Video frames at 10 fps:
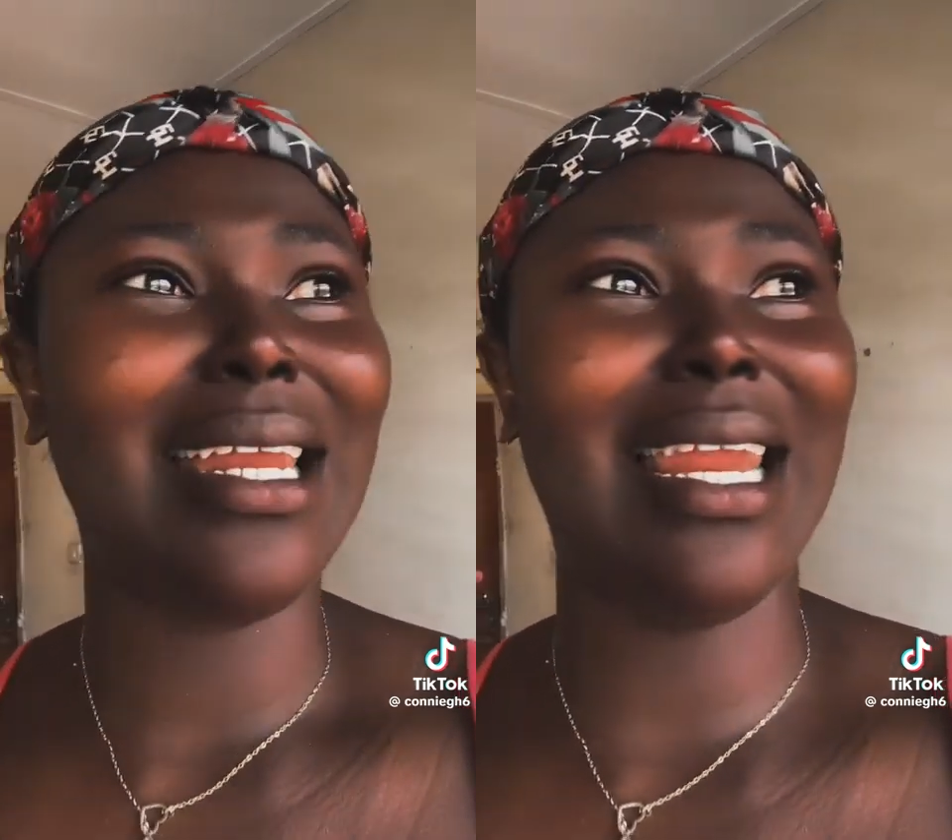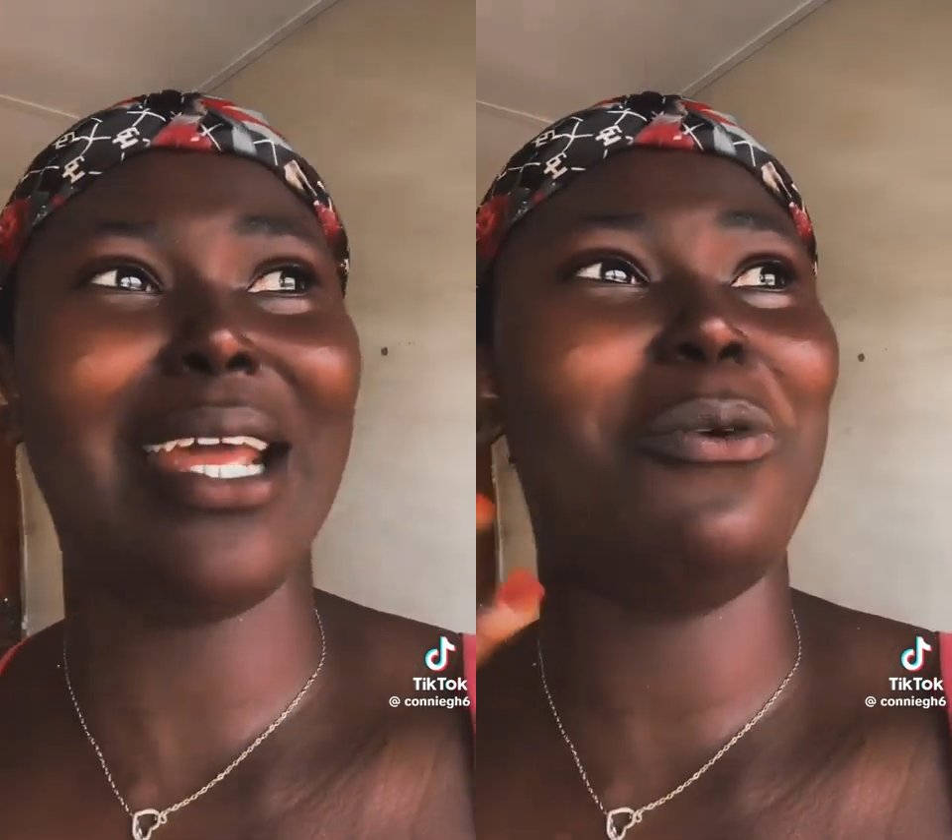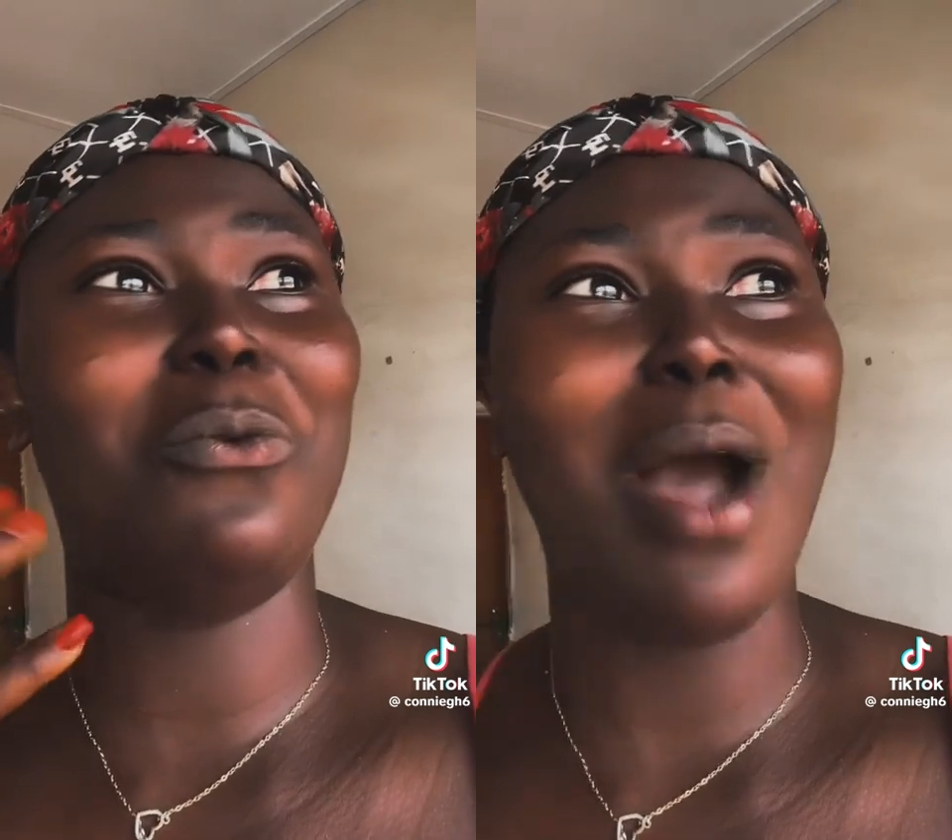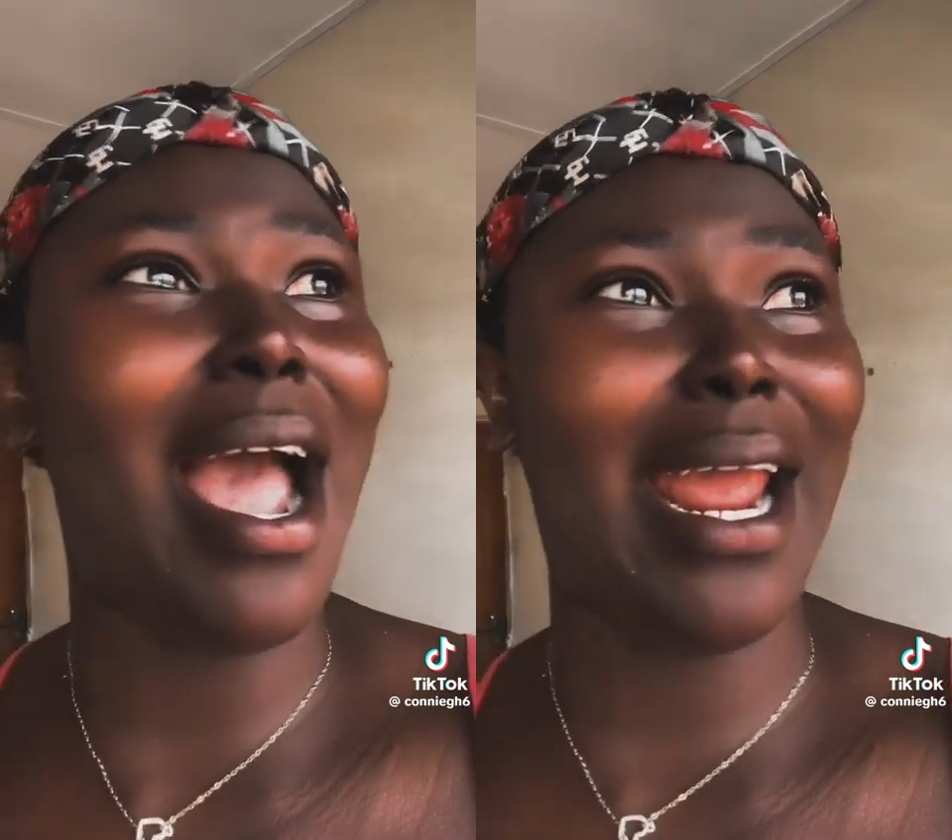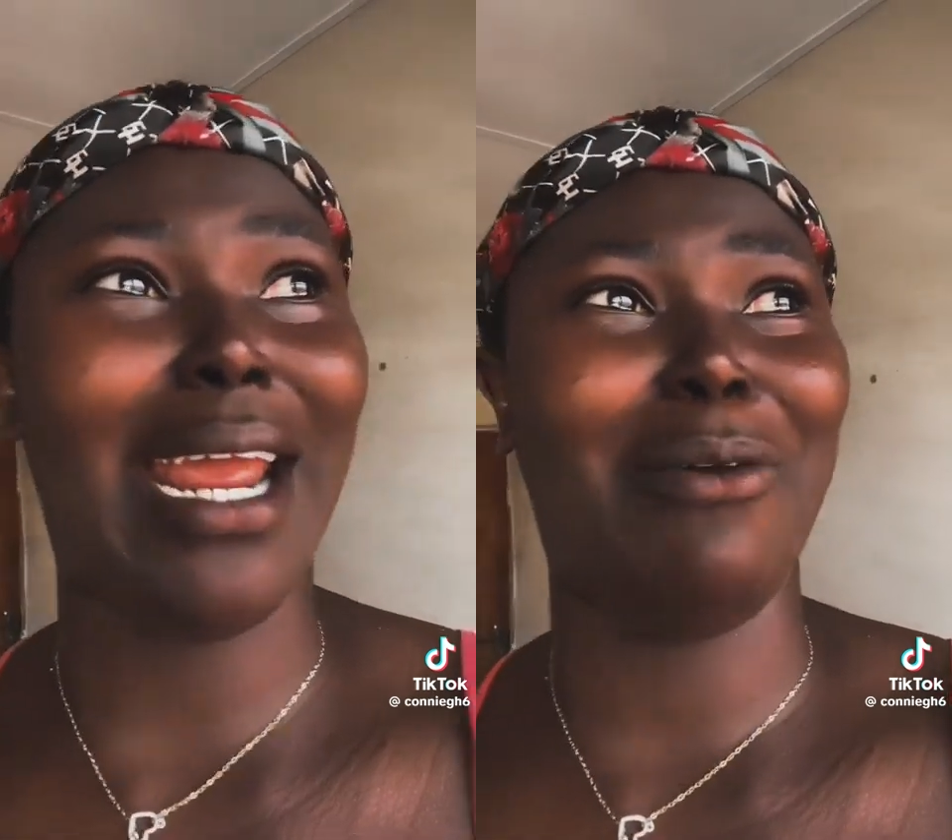Like,
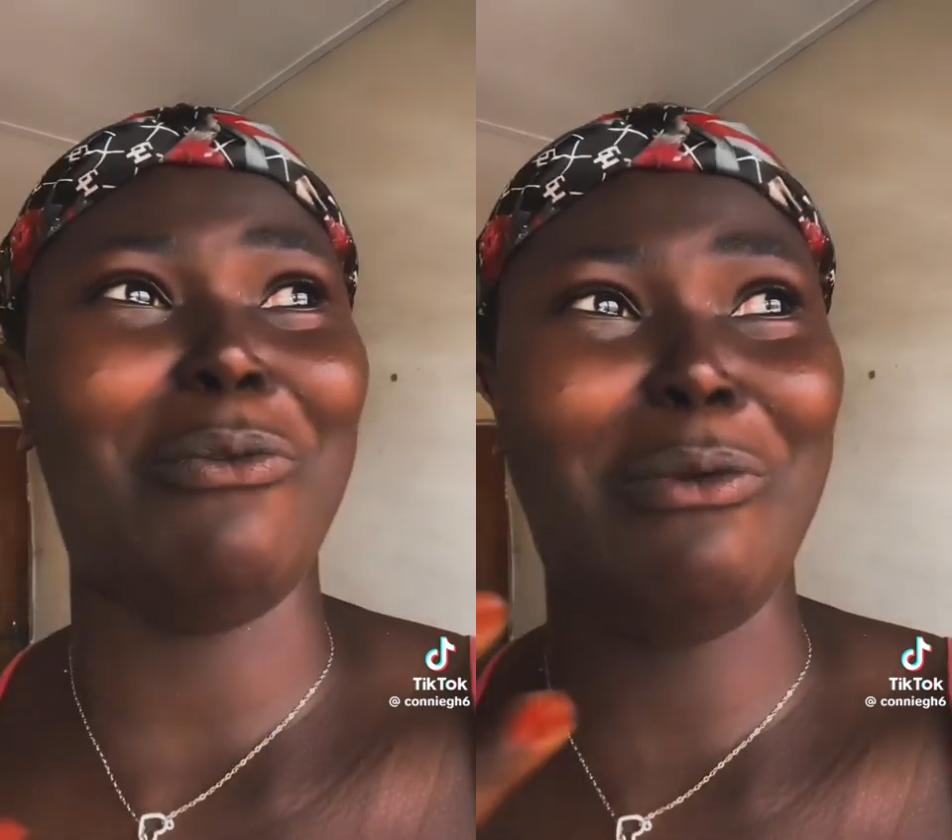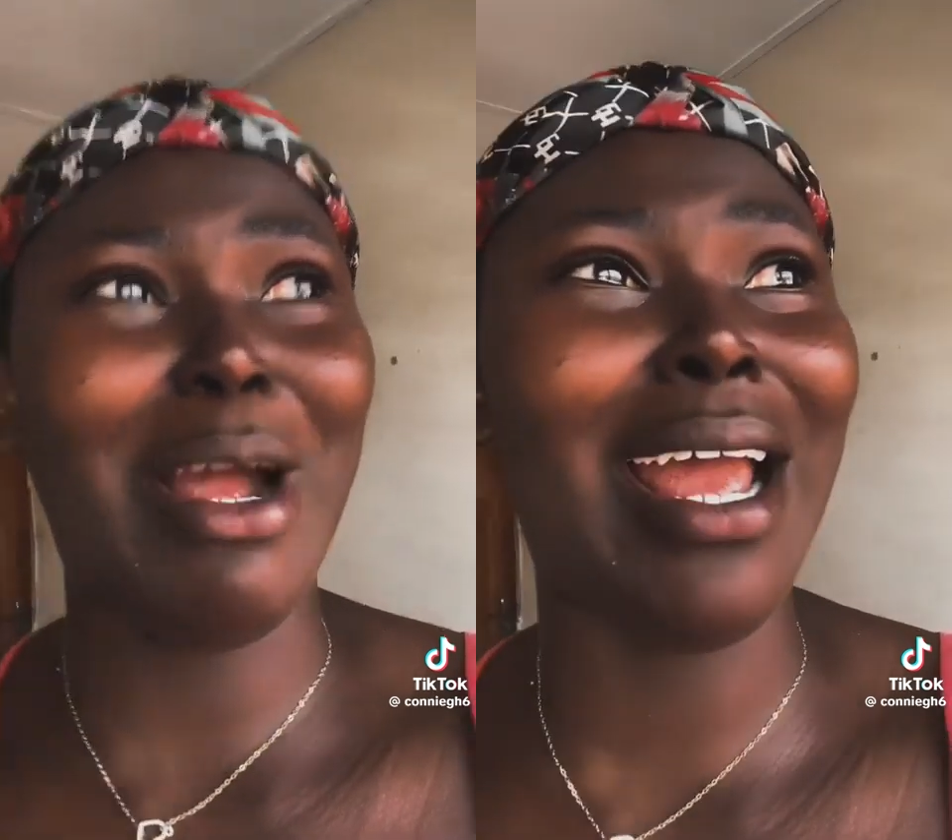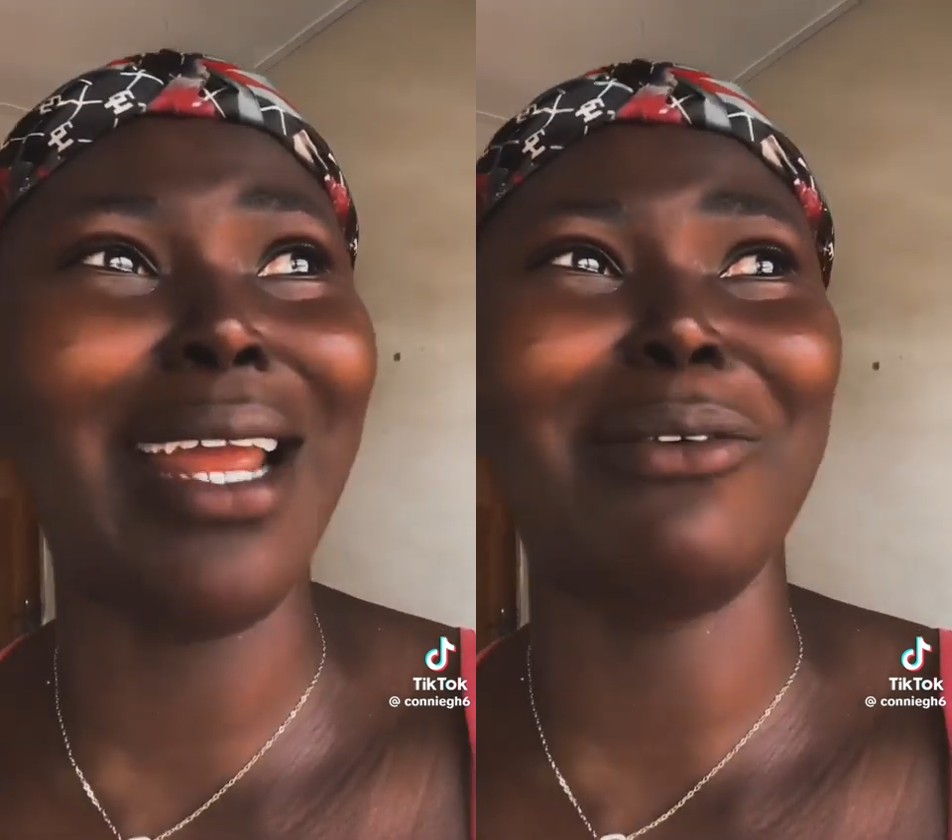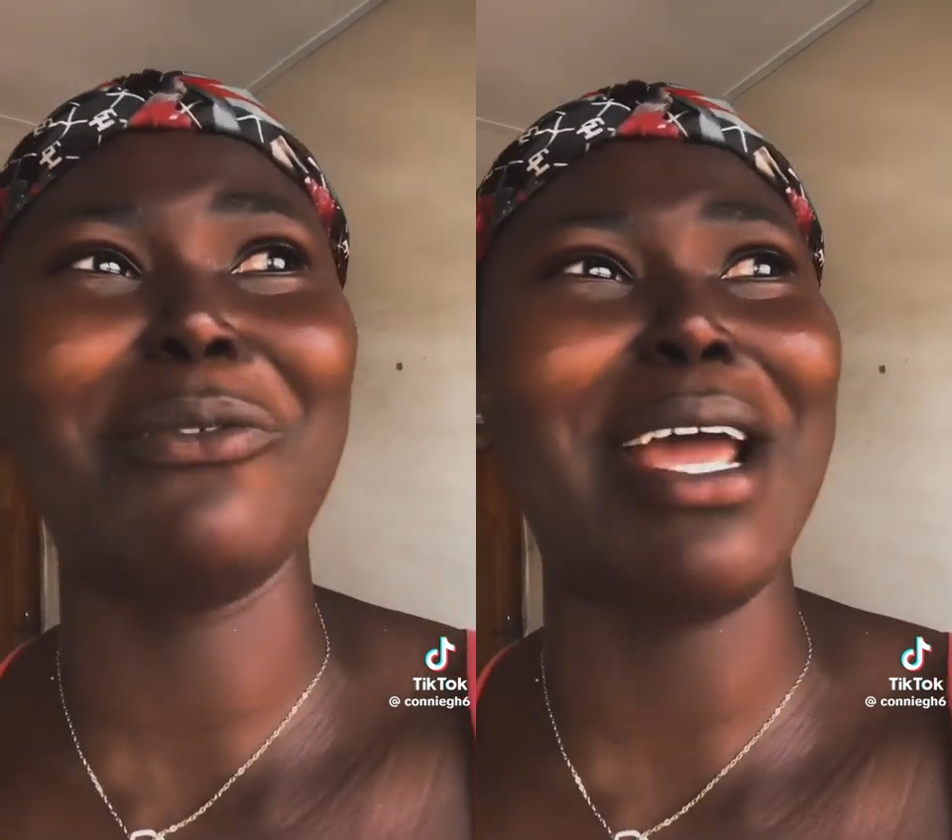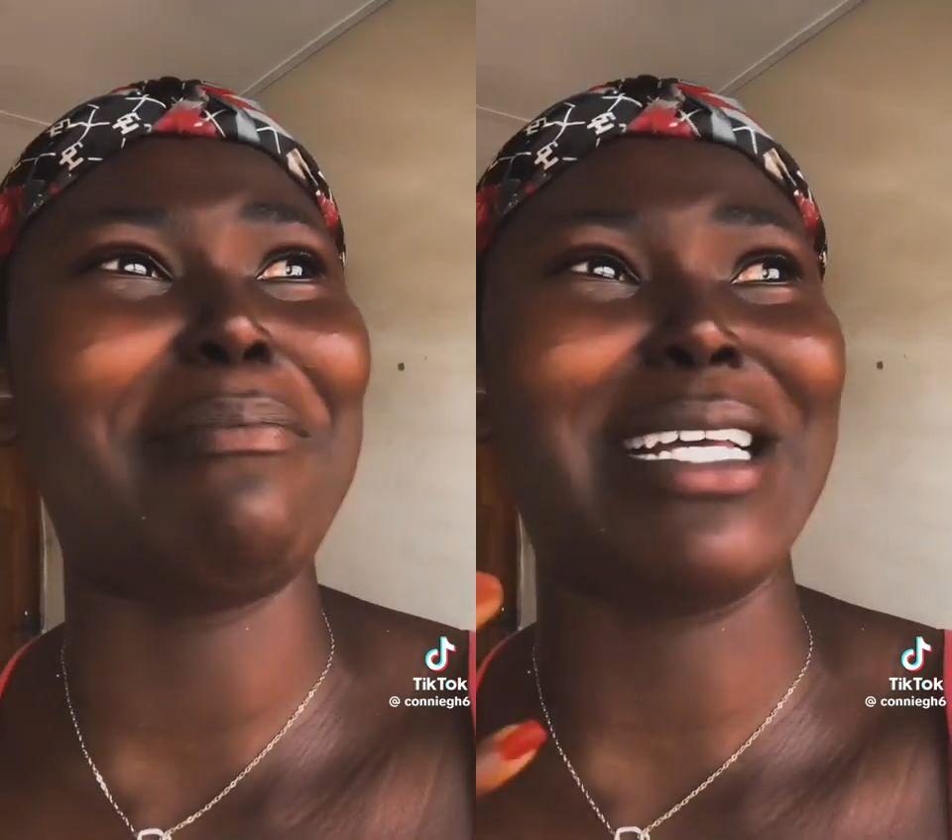why
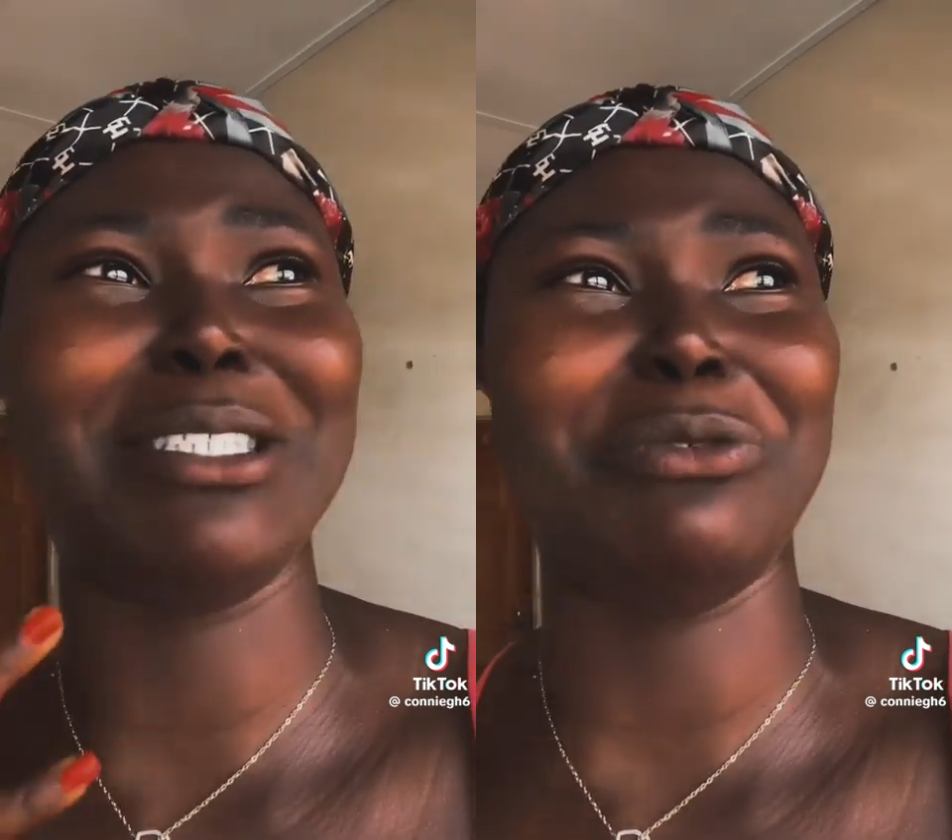must